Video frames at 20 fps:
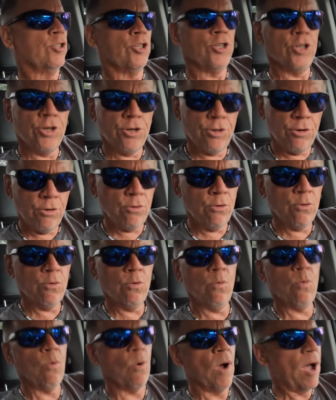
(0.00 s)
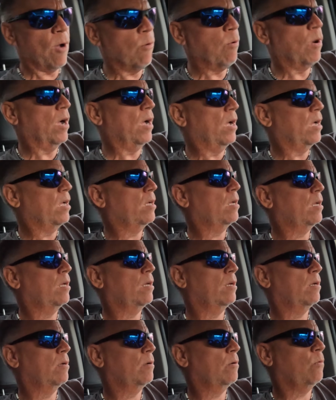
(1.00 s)
Chihuahua,
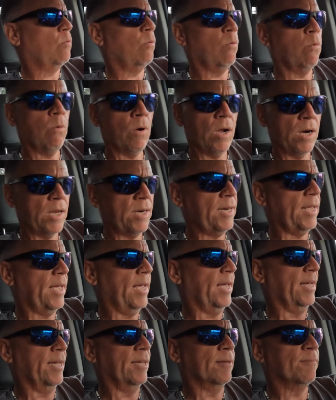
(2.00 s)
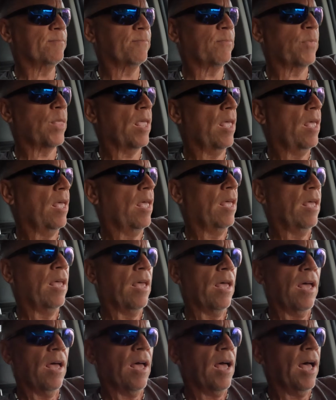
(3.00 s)
what a day.
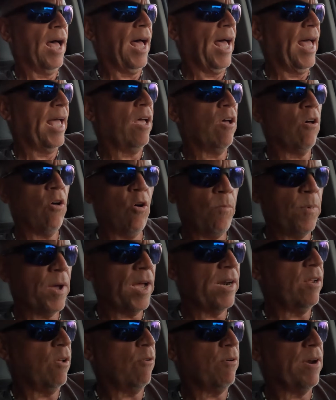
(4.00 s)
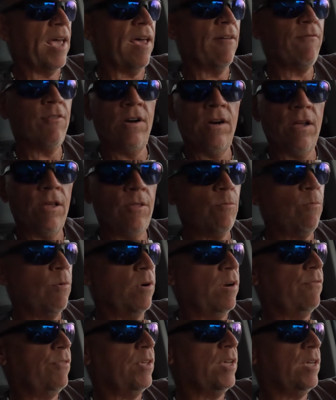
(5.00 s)
I hope I don't have another
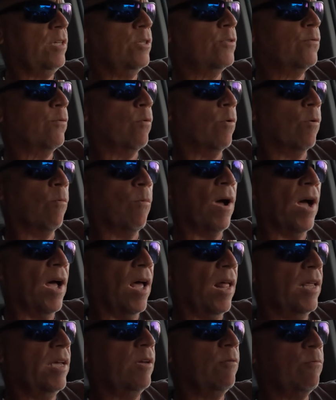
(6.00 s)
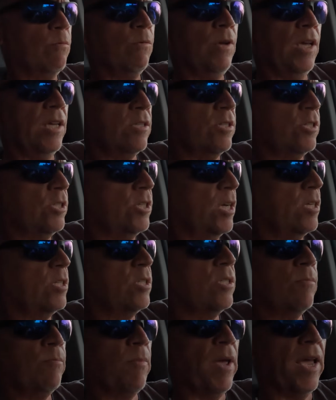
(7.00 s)
one of these for a while. It, it's
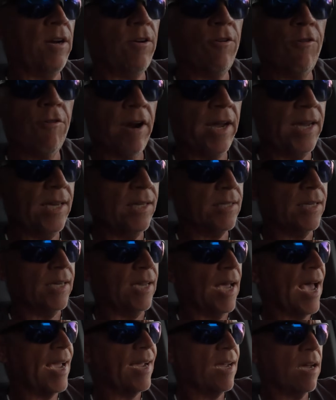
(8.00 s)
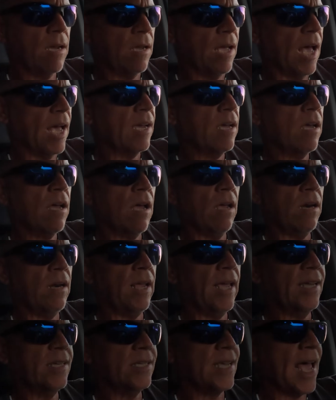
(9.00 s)
just been crazy. I, I
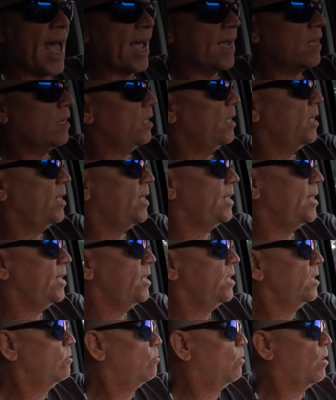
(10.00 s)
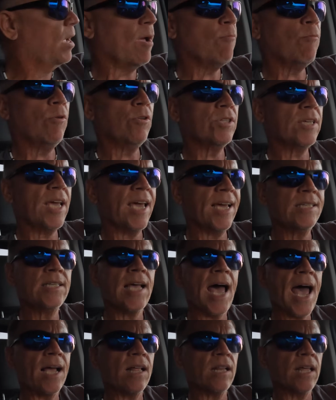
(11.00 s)
cut exactly, well, I won't say
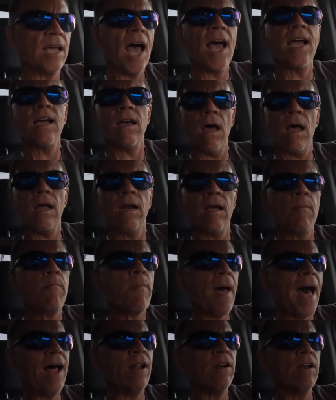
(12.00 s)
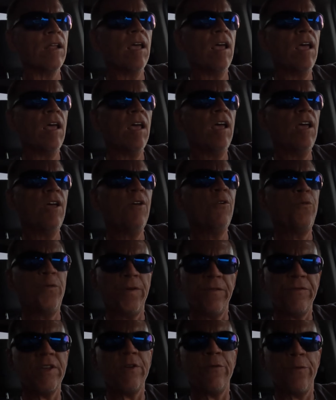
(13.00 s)
exactly, I cut about
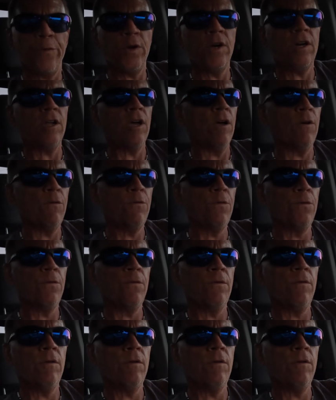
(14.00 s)
50 foot of